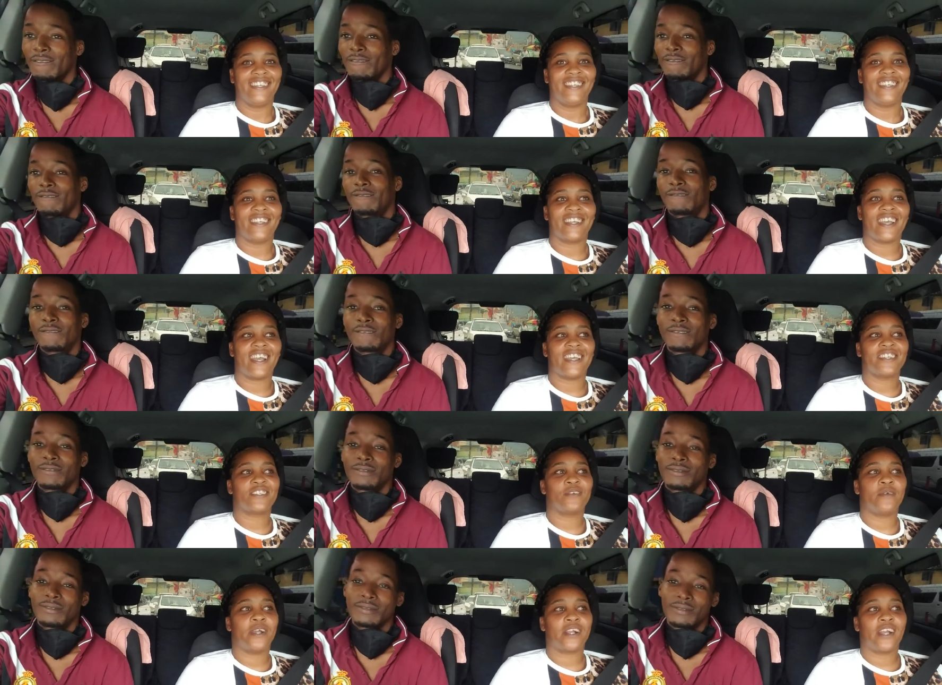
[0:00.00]
Speaker 1: Yeah guys, so
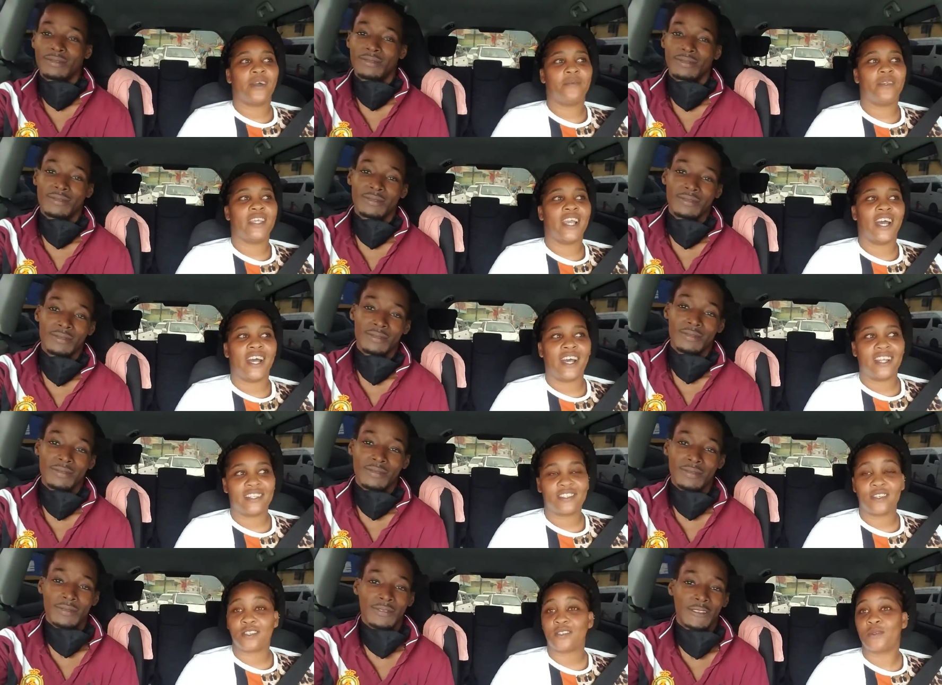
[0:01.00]
we are going on.
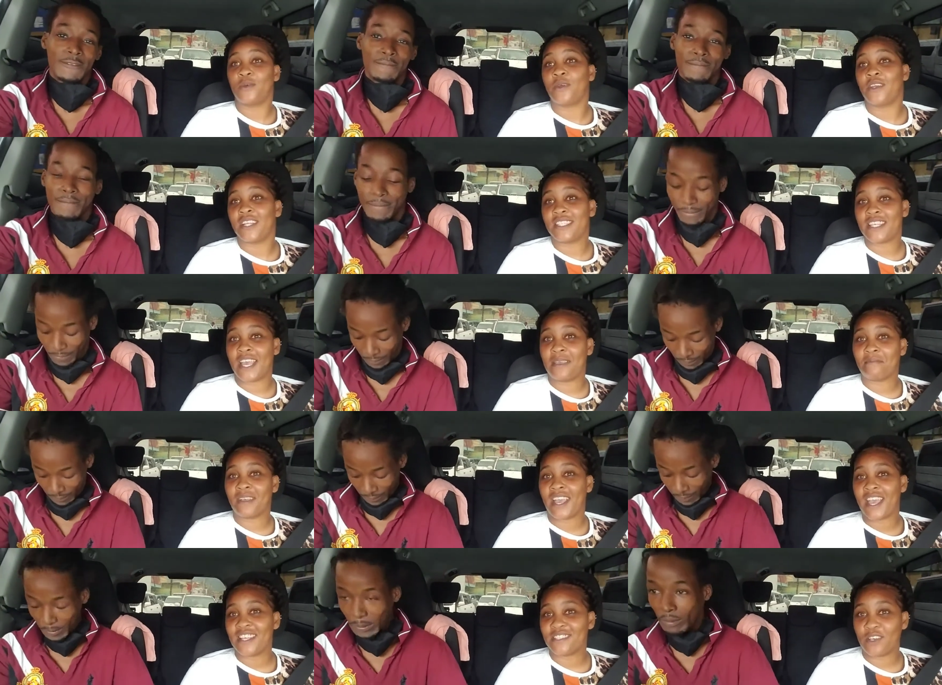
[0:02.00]
So story time
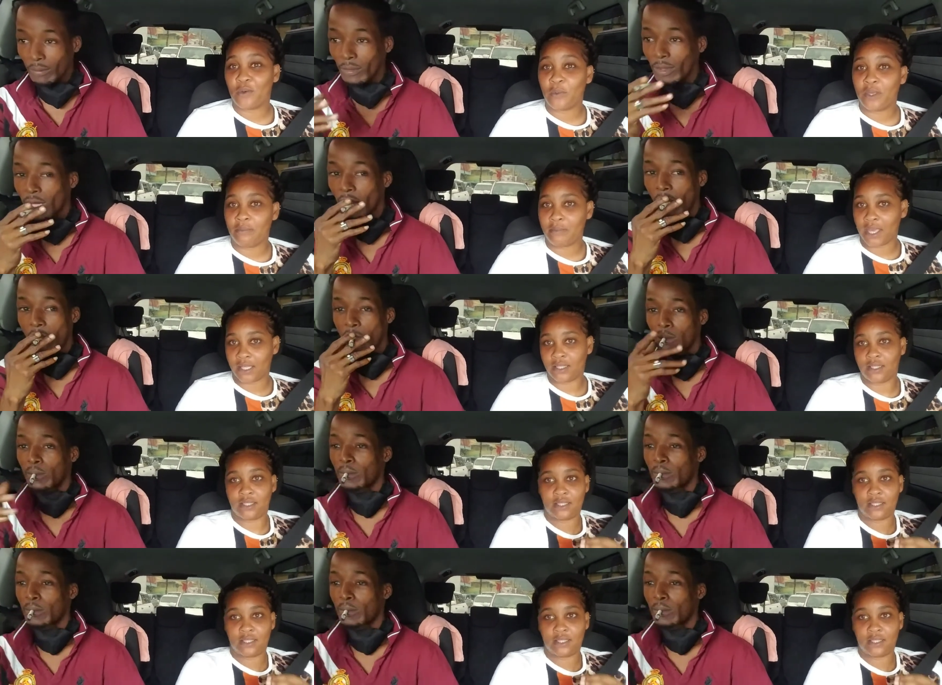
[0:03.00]
guys, how we met.